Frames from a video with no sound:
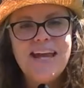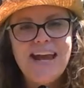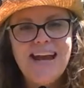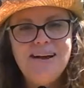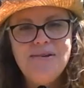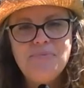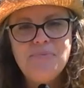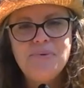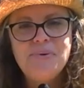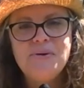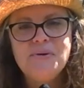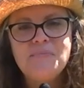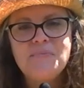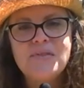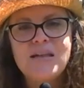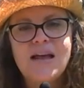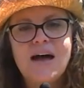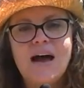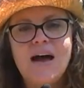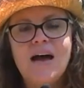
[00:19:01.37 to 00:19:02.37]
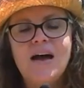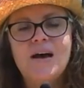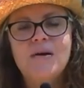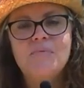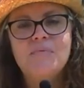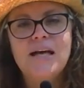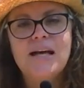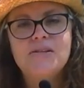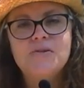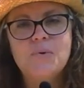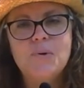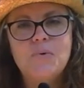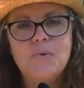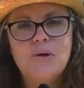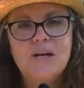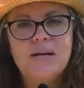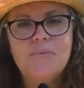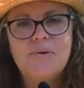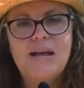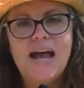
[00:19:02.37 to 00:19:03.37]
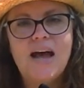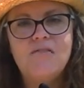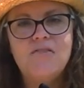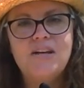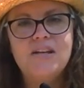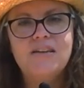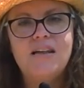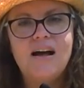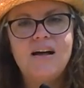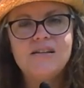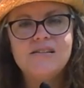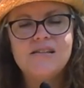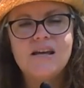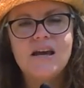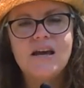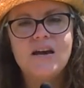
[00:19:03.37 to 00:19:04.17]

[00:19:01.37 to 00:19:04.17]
Camp. That's where we're going to be having lots